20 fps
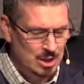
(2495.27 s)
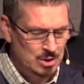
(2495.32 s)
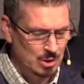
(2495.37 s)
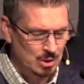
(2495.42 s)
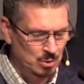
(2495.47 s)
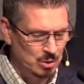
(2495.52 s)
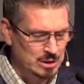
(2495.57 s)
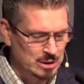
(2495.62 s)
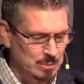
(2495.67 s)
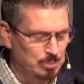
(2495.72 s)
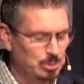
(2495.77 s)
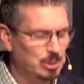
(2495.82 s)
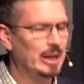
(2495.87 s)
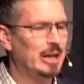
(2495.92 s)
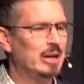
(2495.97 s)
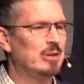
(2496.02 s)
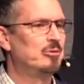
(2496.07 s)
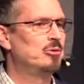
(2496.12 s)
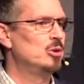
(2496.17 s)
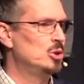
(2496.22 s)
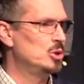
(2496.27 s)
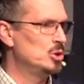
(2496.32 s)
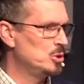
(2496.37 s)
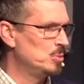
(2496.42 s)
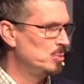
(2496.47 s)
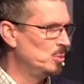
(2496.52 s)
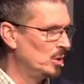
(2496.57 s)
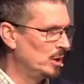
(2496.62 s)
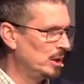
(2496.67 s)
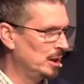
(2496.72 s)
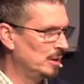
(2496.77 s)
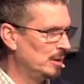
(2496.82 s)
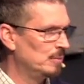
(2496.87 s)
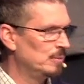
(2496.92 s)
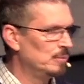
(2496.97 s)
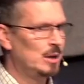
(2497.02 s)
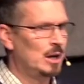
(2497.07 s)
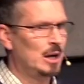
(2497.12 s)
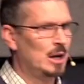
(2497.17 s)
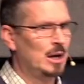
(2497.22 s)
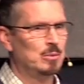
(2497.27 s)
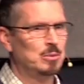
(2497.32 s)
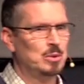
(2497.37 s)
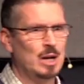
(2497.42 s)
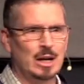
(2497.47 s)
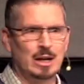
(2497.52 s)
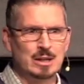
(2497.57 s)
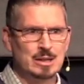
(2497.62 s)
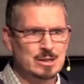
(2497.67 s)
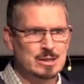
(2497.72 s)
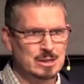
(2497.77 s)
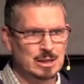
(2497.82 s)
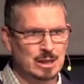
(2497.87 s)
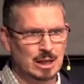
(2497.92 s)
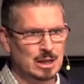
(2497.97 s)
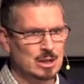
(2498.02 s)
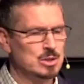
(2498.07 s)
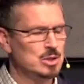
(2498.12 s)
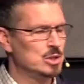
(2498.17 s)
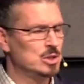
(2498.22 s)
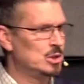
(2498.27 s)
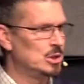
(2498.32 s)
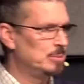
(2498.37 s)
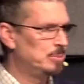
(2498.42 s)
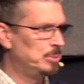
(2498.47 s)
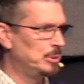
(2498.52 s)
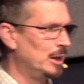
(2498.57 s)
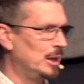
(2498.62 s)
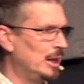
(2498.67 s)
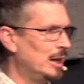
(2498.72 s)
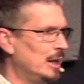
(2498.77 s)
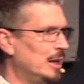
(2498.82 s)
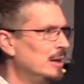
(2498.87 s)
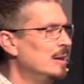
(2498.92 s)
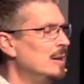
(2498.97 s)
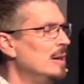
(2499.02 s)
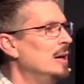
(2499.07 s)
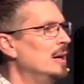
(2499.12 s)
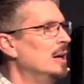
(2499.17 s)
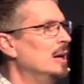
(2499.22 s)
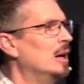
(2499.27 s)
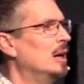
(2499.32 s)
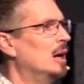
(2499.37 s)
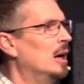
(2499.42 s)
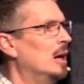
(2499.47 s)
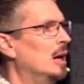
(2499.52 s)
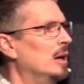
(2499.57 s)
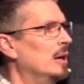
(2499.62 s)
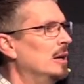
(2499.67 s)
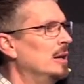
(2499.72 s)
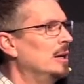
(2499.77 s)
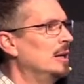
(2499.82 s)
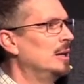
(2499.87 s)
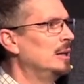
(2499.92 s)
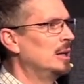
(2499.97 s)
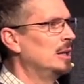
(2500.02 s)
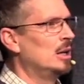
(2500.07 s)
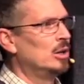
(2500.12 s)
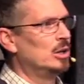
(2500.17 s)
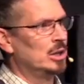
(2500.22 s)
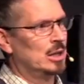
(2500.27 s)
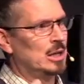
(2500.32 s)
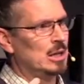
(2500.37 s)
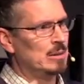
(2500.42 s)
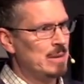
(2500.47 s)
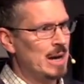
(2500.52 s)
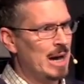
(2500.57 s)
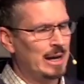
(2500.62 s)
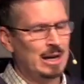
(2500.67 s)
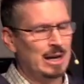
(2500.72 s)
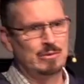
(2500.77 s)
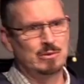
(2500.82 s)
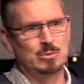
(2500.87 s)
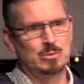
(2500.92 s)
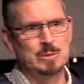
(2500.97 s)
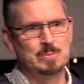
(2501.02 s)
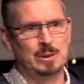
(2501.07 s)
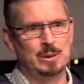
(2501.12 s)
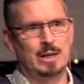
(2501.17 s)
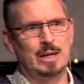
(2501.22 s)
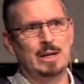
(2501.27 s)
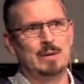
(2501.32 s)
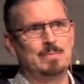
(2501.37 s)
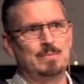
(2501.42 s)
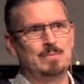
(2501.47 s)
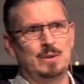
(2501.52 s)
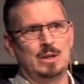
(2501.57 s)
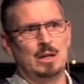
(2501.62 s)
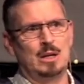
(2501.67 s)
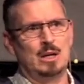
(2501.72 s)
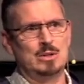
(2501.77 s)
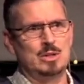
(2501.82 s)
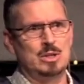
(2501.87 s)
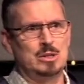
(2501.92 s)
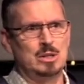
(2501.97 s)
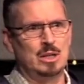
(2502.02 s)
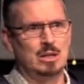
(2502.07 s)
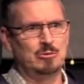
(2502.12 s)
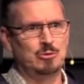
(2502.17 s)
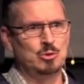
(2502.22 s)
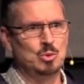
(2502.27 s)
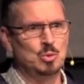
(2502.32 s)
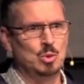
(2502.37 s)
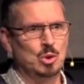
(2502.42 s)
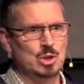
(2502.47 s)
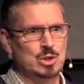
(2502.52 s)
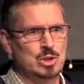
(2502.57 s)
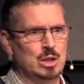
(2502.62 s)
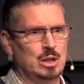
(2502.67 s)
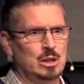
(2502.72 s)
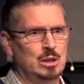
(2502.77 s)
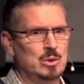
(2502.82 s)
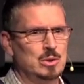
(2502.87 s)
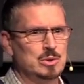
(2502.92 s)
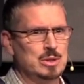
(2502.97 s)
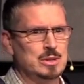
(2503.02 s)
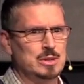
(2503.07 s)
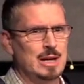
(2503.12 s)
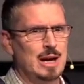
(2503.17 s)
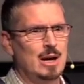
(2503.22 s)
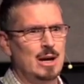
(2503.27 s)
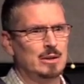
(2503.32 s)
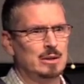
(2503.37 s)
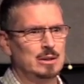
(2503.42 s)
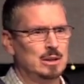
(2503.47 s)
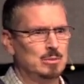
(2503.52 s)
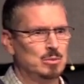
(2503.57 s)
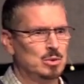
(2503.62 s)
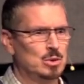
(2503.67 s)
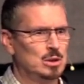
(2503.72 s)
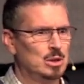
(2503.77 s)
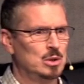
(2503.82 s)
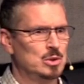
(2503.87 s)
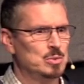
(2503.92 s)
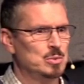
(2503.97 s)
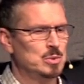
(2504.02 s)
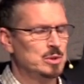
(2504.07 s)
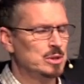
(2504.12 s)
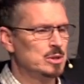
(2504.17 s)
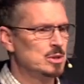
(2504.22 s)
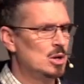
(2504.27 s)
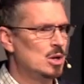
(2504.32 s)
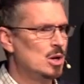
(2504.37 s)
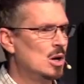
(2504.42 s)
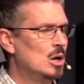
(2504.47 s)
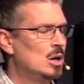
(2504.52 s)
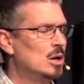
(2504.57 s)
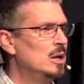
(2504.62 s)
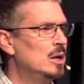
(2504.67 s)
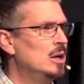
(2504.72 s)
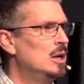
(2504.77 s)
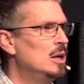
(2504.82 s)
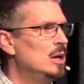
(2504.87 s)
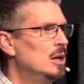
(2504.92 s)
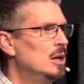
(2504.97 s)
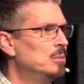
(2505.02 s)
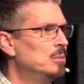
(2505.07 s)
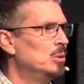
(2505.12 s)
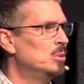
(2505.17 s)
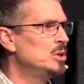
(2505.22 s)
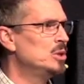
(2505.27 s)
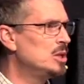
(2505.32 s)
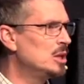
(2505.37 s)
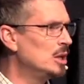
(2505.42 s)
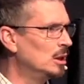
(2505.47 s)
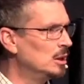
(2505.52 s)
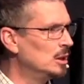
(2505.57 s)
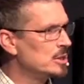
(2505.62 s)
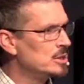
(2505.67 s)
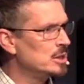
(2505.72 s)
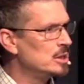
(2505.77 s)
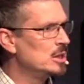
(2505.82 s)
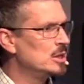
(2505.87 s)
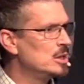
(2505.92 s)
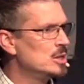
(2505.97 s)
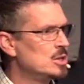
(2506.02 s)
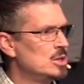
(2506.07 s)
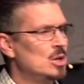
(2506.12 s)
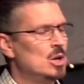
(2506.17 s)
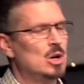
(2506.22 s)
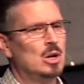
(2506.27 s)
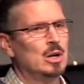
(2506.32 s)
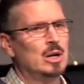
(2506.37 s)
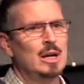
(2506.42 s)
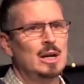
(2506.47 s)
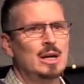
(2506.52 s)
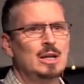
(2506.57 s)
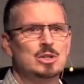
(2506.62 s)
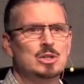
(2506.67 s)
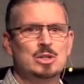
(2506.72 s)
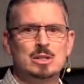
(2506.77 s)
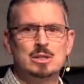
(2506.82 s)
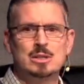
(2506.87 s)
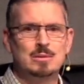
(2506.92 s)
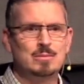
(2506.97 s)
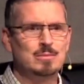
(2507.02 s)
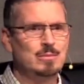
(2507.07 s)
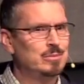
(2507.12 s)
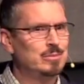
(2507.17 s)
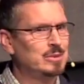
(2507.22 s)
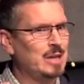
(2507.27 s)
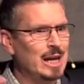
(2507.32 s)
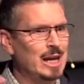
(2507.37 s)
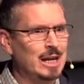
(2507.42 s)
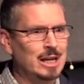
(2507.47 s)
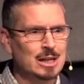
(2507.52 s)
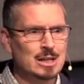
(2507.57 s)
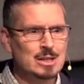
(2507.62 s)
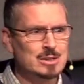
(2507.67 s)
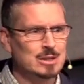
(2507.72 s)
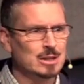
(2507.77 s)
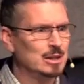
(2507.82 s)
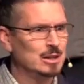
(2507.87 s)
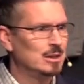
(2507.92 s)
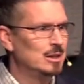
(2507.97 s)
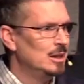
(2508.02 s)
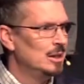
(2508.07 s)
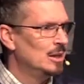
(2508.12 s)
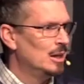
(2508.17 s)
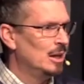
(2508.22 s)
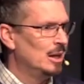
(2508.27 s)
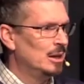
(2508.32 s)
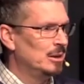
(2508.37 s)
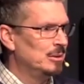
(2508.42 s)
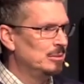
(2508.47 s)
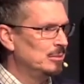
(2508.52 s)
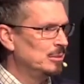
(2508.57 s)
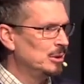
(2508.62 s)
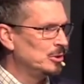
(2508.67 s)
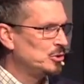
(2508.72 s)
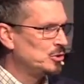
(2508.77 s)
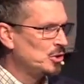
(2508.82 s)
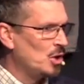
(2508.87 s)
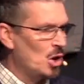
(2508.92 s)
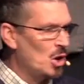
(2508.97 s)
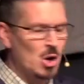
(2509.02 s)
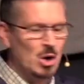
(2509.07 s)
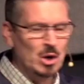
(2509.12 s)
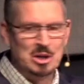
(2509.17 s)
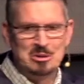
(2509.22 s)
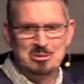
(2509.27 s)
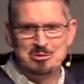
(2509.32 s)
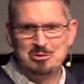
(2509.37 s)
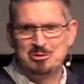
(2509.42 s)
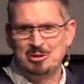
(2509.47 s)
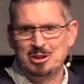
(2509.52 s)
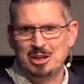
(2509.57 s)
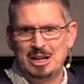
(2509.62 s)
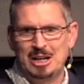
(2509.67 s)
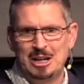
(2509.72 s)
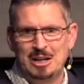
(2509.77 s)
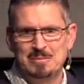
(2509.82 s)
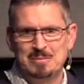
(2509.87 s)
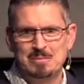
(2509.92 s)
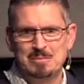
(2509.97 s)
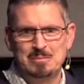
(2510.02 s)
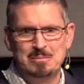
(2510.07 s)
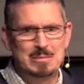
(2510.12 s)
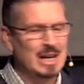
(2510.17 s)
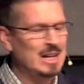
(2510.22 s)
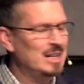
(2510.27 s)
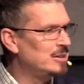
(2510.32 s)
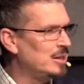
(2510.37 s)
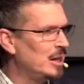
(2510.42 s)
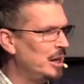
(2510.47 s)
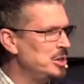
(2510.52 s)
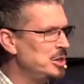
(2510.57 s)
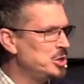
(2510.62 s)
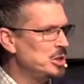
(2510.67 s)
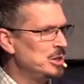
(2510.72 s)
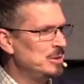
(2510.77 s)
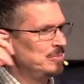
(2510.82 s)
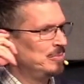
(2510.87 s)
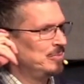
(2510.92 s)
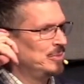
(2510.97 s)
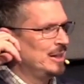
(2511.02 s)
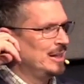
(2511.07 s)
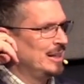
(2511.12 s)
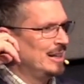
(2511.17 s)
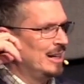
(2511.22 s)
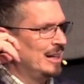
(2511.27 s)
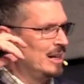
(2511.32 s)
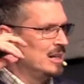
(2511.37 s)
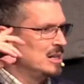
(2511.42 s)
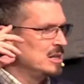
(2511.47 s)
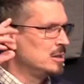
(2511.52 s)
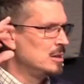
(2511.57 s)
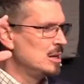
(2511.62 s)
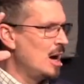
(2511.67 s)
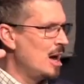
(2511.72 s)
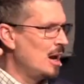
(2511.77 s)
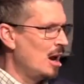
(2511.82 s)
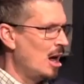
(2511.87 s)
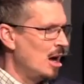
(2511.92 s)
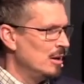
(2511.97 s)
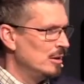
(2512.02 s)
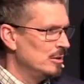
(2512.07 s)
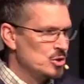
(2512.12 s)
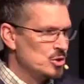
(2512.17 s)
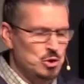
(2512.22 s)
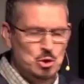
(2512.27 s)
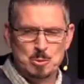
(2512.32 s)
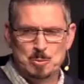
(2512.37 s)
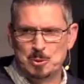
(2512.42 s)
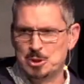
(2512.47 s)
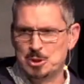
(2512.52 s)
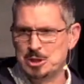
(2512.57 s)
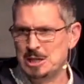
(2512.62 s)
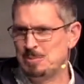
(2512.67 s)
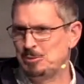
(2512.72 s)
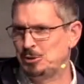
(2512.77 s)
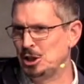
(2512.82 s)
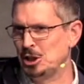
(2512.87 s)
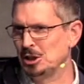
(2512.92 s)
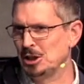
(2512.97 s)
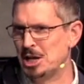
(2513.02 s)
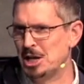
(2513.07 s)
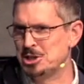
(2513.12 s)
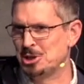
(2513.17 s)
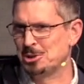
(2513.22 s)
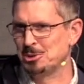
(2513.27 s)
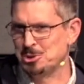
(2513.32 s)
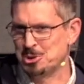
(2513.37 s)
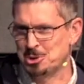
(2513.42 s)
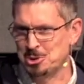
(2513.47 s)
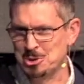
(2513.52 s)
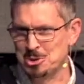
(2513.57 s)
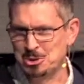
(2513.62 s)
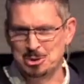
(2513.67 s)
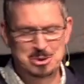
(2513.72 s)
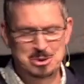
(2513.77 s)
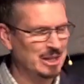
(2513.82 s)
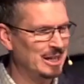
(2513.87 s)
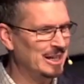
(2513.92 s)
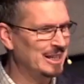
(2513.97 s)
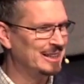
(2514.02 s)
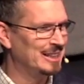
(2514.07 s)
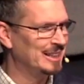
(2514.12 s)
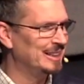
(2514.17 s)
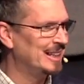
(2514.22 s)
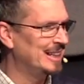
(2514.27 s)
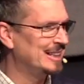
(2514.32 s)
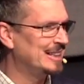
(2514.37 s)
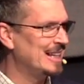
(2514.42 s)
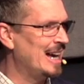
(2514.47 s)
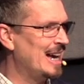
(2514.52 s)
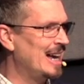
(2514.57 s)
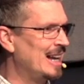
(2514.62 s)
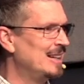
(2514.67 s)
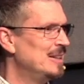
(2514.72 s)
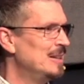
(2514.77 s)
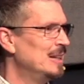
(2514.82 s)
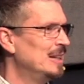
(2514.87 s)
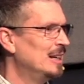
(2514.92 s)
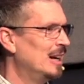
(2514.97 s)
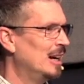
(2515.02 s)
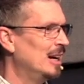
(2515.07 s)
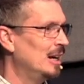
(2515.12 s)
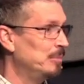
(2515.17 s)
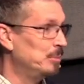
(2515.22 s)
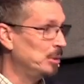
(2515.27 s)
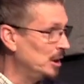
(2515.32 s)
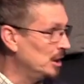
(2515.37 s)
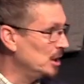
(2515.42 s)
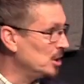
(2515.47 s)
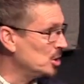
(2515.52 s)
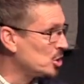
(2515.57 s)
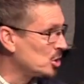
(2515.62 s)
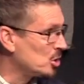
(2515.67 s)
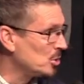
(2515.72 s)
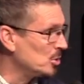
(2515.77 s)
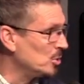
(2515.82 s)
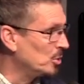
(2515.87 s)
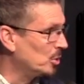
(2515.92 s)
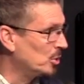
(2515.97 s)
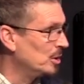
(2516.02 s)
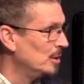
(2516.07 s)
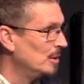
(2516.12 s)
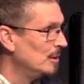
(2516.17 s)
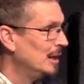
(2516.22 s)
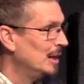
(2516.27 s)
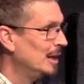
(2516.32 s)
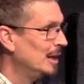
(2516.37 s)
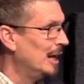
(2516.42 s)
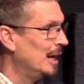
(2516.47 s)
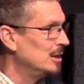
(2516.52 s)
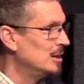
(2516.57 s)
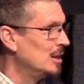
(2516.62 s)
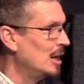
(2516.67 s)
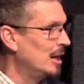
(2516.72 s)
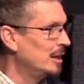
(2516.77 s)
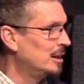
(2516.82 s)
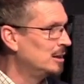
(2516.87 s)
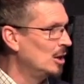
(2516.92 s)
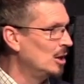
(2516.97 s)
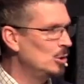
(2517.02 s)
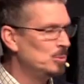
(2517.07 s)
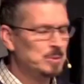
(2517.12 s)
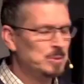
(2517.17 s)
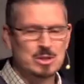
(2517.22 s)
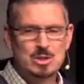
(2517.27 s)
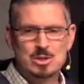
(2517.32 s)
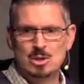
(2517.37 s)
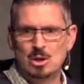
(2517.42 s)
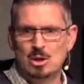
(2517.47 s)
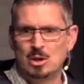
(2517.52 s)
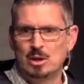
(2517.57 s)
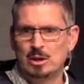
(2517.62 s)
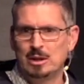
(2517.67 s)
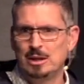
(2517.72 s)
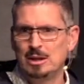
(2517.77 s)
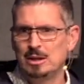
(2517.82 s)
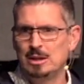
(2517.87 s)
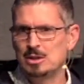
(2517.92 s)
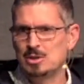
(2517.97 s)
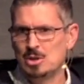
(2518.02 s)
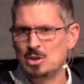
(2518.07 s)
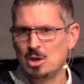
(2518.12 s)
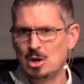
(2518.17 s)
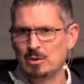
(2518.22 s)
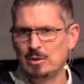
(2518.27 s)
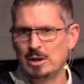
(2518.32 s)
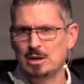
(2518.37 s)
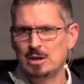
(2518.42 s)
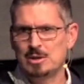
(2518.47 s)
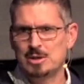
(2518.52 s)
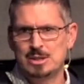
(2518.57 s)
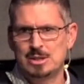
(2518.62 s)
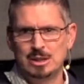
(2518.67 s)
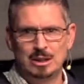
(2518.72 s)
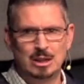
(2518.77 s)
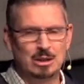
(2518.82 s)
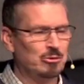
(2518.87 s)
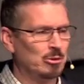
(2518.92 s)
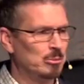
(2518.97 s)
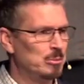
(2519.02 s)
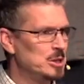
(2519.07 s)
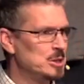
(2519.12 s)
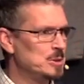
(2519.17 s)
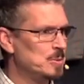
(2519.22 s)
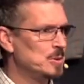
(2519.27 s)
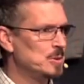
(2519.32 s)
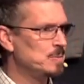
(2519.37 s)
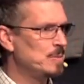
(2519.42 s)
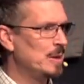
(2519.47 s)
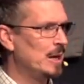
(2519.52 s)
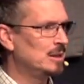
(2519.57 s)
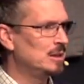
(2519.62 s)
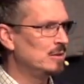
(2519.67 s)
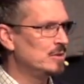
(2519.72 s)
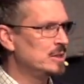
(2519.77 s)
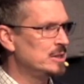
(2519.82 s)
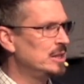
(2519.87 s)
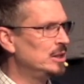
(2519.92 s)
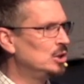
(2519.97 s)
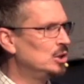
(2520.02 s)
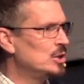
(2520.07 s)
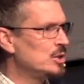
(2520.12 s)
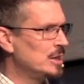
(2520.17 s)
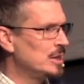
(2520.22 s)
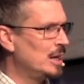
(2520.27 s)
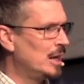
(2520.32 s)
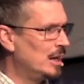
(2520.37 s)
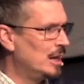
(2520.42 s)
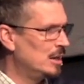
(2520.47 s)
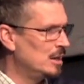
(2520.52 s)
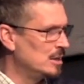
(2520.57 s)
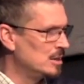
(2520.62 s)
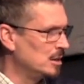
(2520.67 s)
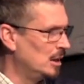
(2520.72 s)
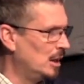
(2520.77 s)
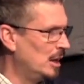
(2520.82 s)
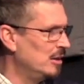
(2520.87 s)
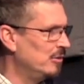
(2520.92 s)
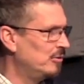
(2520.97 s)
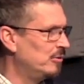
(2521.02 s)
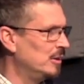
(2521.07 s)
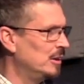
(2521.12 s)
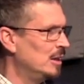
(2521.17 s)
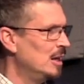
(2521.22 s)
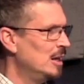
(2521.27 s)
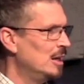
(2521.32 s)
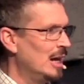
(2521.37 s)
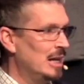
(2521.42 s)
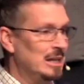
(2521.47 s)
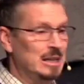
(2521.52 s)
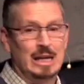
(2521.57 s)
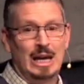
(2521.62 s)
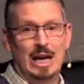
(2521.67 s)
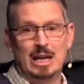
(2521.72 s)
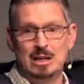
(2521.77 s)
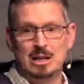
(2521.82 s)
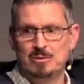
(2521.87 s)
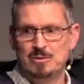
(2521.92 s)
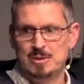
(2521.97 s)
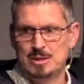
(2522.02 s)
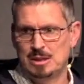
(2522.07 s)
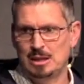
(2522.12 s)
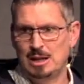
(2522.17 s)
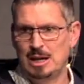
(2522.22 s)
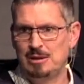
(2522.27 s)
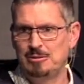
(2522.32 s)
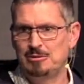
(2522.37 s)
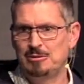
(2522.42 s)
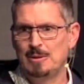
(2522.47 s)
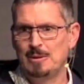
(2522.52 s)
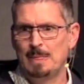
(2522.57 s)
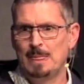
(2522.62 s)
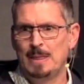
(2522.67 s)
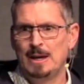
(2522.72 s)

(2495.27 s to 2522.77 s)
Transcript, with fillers: And so I wanted to play it for you this morning. Uh, we're not going to sing it, it's just going to play. Uh, and then I'm going to come back after we play it, and I'll just say a few words to close us out, and then we'll close with a song. But I want you to listen to this song. Just take it as a, a, a song of uh, meditation. Uh, it's not super deep theological truth or anything like that, uh, but it is truth. And I hope this song, the songwriter is singing from his perspective as he looks ahead at his life and, and the end of his life.